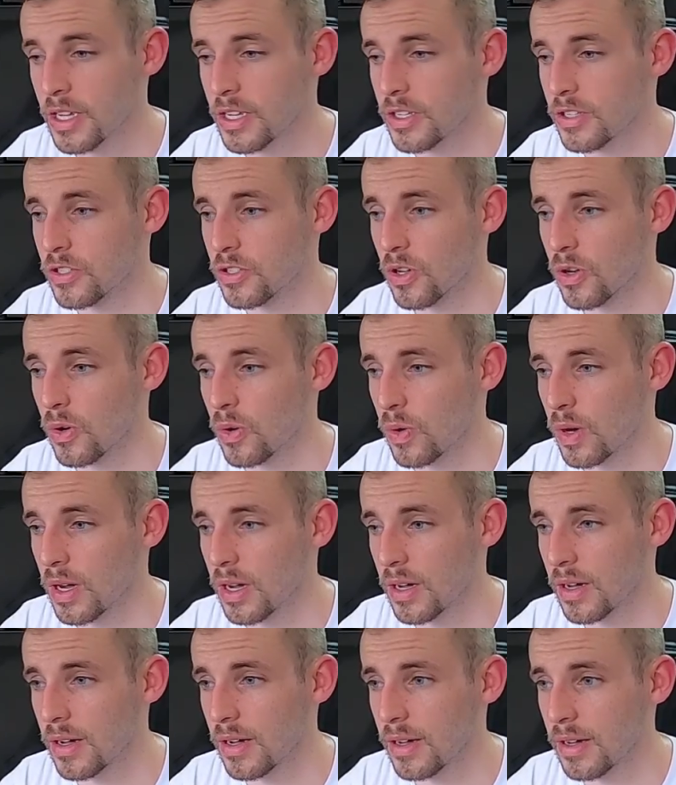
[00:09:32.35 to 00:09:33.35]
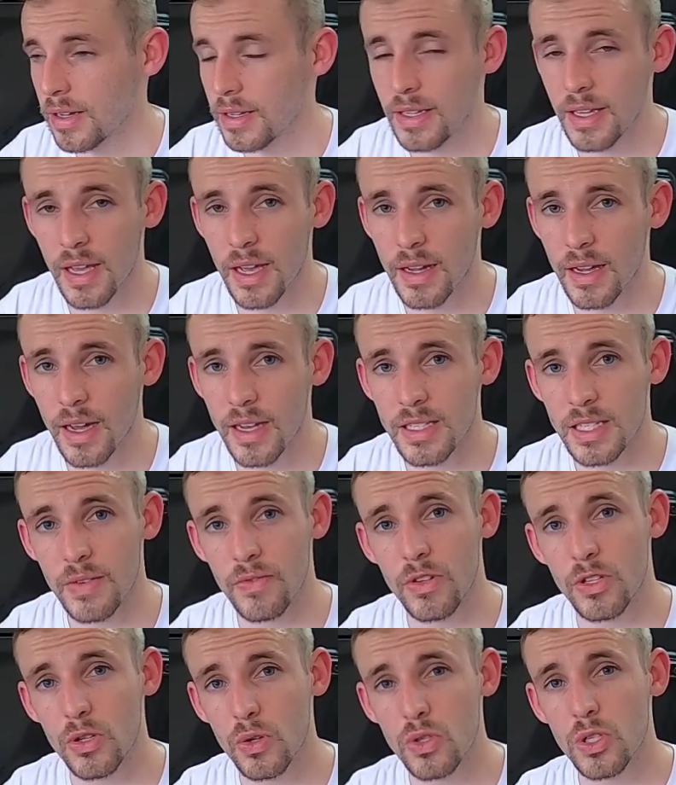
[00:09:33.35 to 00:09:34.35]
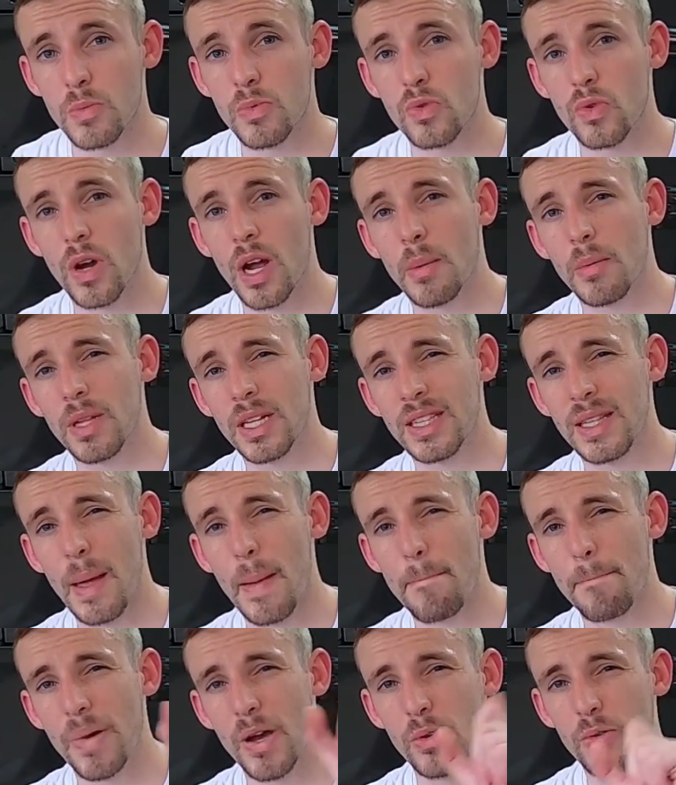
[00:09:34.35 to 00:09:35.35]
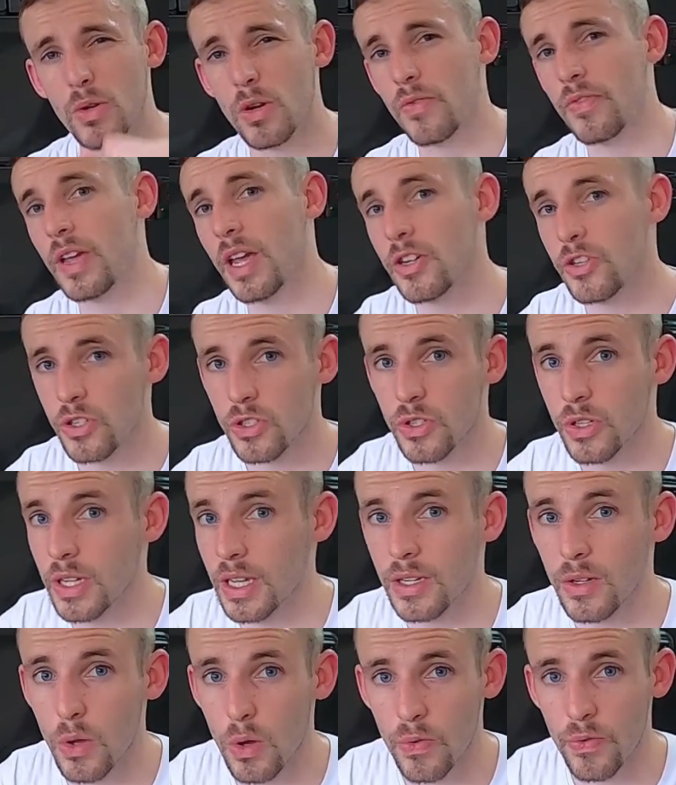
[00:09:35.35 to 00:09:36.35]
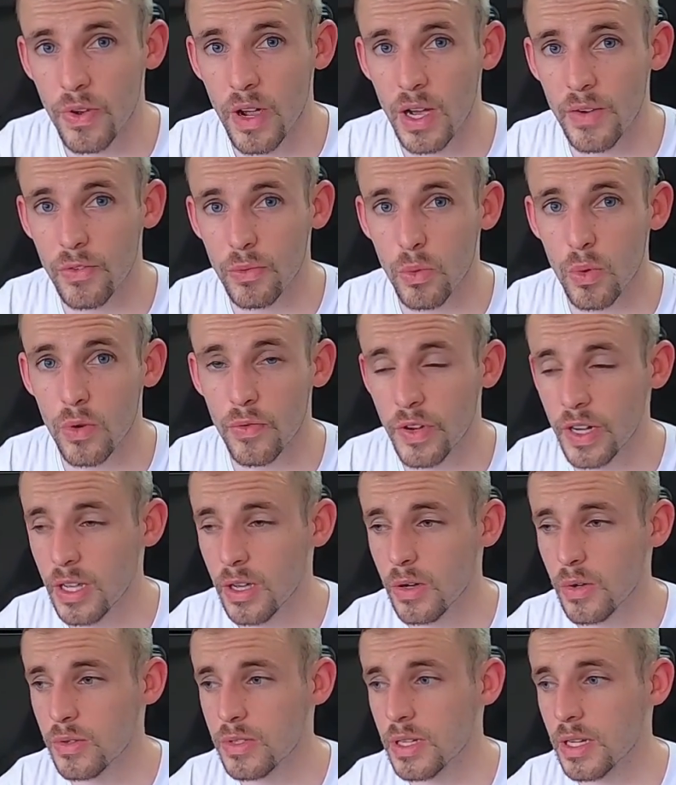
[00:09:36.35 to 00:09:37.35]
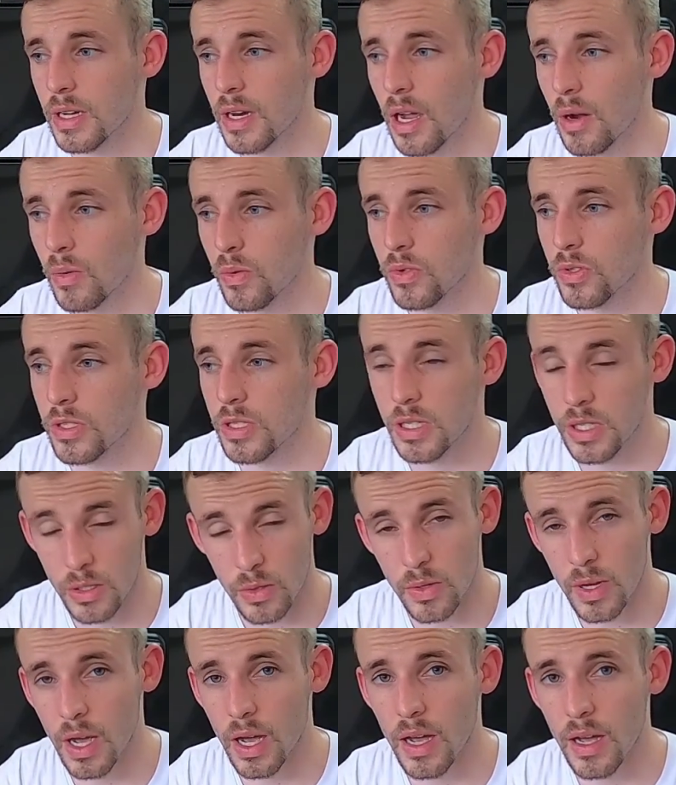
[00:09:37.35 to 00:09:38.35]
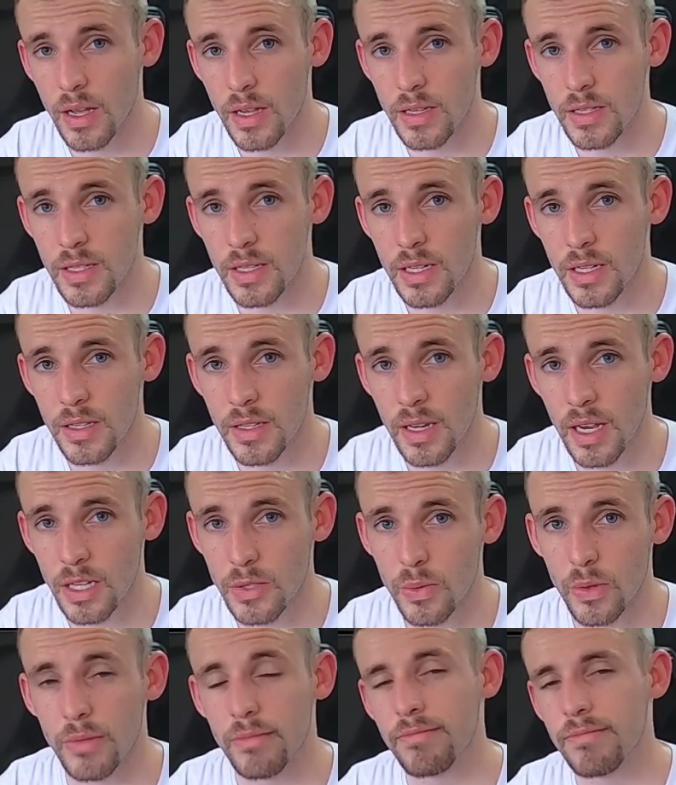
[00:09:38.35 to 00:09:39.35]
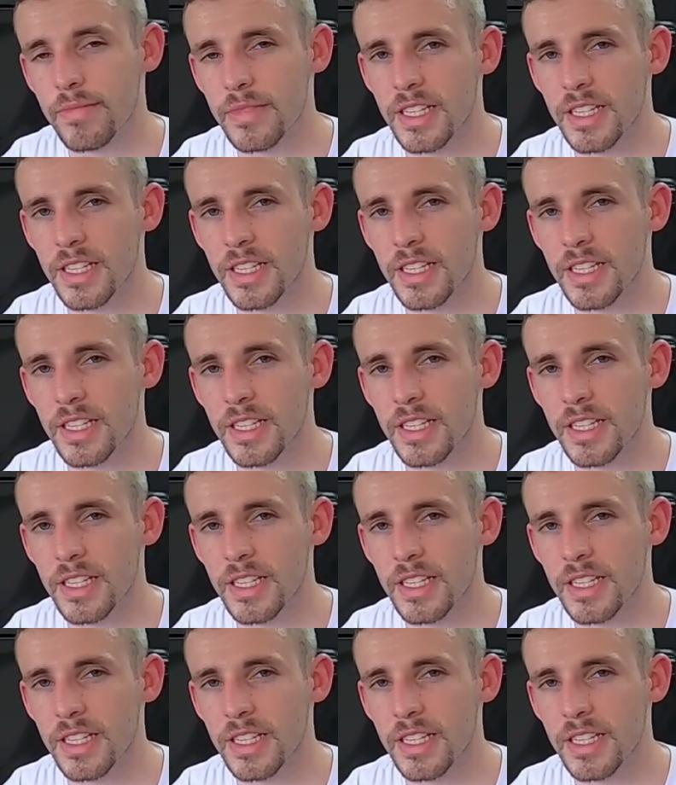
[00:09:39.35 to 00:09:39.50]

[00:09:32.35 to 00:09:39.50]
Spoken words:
So yeah, guys, and if you do subscribe, click that bell notification so you get notified for more videos, and I will see you guys in the next one.